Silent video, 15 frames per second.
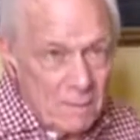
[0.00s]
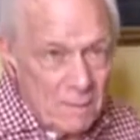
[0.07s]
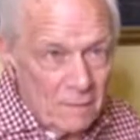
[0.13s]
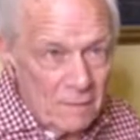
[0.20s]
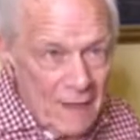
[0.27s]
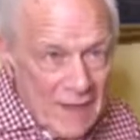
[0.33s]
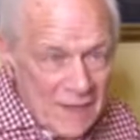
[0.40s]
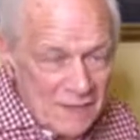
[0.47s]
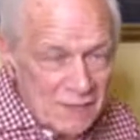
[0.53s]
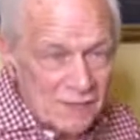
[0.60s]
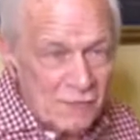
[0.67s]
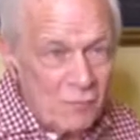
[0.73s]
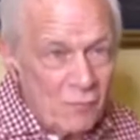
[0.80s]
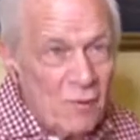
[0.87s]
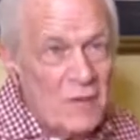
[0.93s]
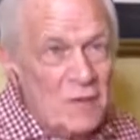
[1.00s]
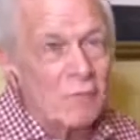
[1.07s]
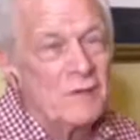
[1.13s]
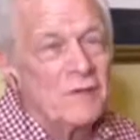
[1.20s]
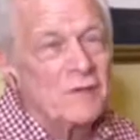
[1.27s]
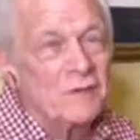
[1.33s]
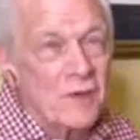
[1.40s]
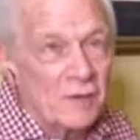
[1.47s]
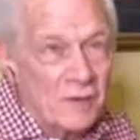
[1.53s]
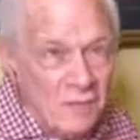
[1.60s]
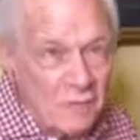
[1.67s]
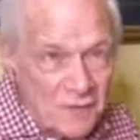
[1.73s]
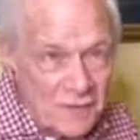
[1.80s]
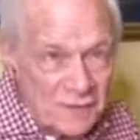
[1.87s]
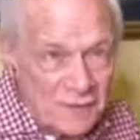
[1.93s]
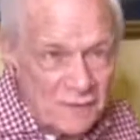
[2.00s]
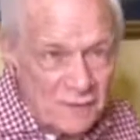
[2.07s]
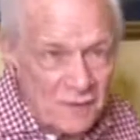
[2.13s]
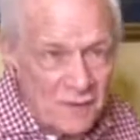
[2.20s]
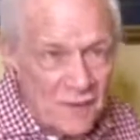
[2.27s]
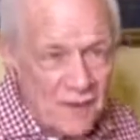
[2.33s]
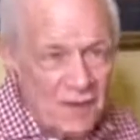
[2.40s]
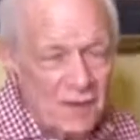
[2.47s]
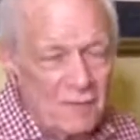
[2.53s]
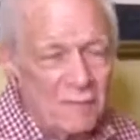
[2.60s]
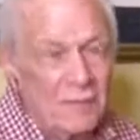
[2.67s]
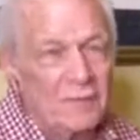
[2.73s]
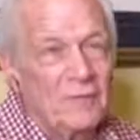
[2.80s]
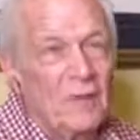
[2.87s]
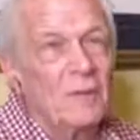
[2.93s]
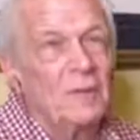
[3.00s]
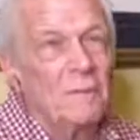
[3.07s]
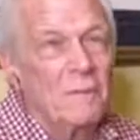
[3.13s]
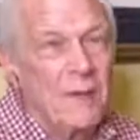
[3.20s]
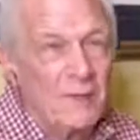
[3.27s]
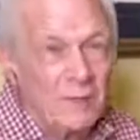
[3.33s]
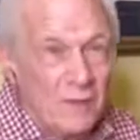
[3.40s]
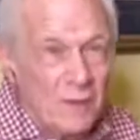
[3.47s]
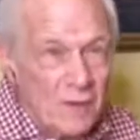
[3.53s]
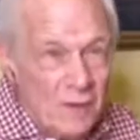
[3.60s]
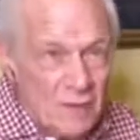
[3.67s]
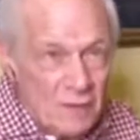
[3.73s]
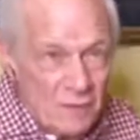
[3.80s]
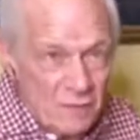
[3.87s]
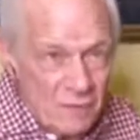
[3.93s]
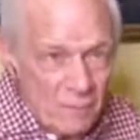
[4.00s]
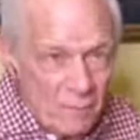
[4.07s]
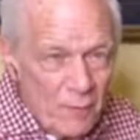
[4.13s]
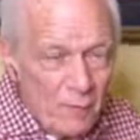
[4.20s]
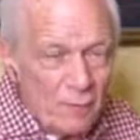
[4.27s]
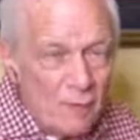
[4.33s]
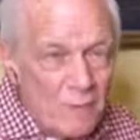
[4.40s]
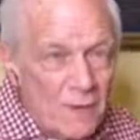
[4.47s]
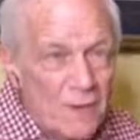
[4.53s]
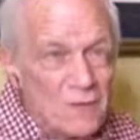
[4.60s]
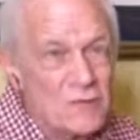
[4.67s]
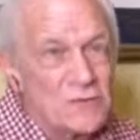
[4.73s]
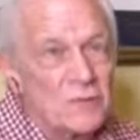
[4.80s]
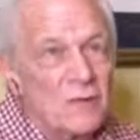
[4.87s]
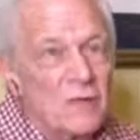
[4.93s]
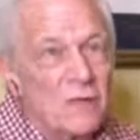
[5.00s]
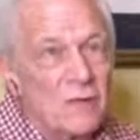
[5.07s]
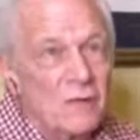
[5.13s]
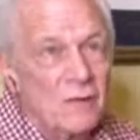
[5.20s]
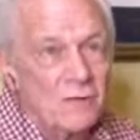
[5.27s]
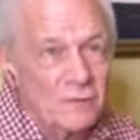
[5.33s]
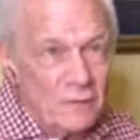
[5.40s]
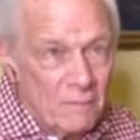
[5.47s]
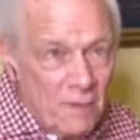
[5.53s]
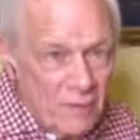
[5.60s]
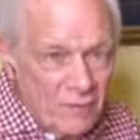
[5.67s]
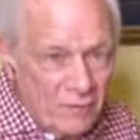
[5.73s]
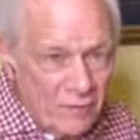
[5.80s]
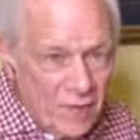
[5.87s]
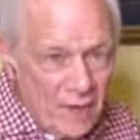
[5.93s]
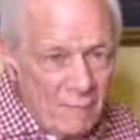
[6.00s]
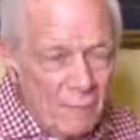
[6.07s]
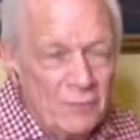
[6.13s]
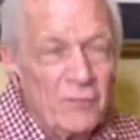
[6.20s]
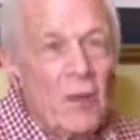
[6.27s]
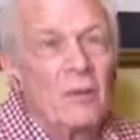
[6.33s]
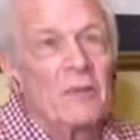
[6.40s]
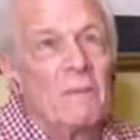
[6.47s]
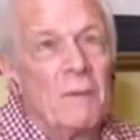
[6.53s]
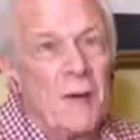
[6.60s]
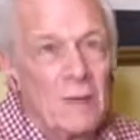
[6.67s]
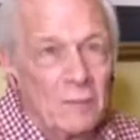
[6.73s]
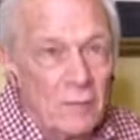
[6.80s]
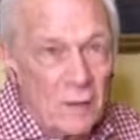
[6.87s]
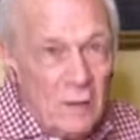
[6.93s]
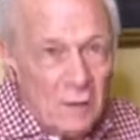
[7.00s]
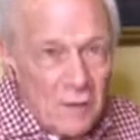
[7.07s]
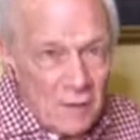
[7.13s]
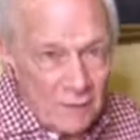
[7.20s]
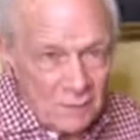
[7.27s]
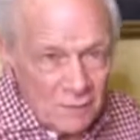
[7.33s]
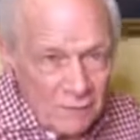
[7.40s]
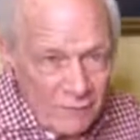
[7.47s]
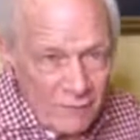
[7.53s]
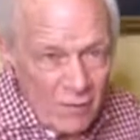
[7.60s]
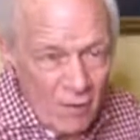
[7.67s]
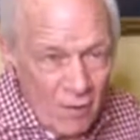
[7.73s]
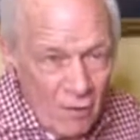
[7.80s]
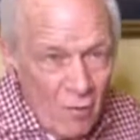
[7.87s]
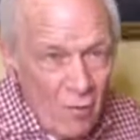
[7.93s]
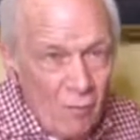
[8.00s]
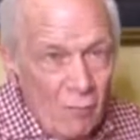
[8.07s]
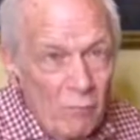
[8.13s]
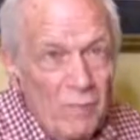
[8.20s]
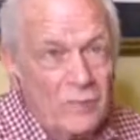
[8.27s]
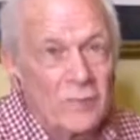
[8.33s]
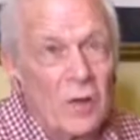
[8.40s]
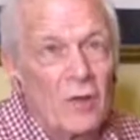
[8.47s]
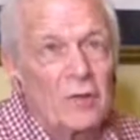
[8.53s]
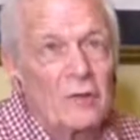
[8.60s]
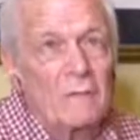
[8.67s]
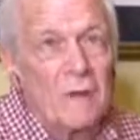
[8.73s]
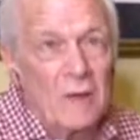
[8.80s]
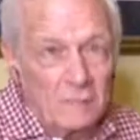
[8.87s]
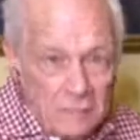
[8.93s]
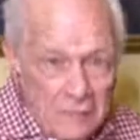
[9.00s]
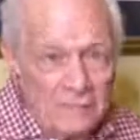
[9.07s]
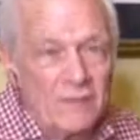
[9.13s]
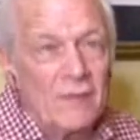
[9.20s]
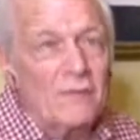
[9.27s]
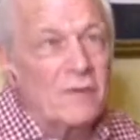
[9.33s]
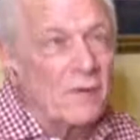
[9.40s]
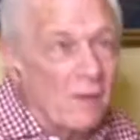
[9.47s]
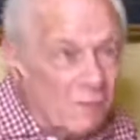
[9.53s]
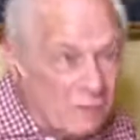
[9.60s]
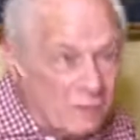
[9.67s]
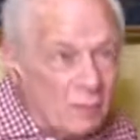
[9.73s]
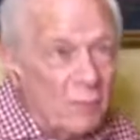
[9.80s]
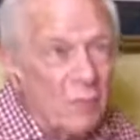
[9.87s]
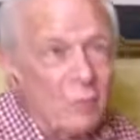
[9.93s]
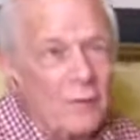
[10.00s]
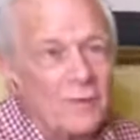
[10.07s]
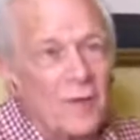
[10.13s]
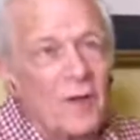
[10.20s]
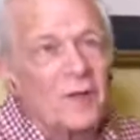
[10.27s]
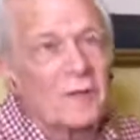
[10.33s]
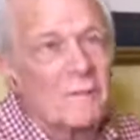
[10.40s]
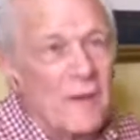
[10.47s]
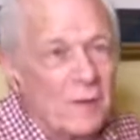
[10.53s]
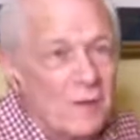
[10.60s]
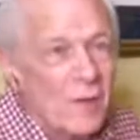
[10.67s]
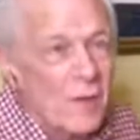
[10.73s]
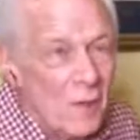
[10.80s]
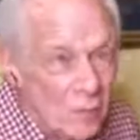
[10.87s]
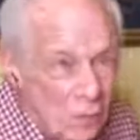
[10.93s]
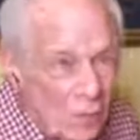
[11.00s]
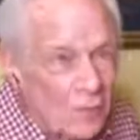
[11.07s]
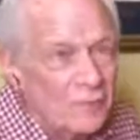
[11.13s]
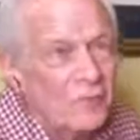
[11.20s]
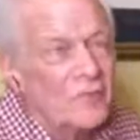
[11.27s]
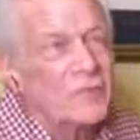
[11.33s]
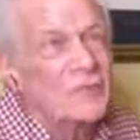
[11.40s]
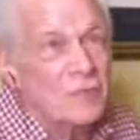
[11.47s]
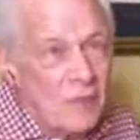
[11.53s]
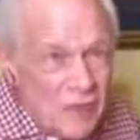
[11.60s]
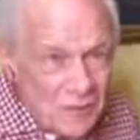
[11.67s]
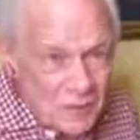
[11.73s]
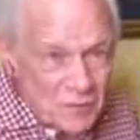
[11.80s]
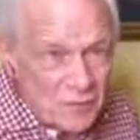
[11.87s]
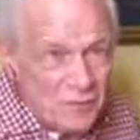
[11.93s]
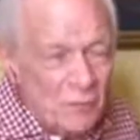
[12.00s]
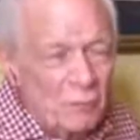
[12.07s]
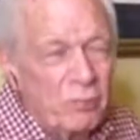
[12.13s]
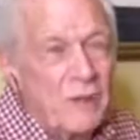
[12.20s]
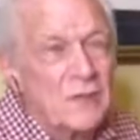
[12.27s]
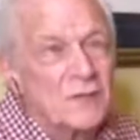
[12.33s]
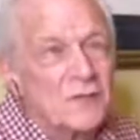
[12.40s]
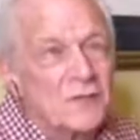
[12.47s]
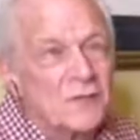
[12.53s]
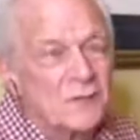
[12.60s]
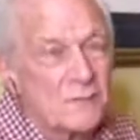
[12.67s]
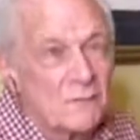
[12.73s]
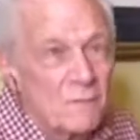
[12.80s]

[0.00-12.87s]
Last week we started this and we talked about the pilgrimage to Bethlehem. We talked about leaving home. We talked about leaving the comfortable. We talked about going to strange new places.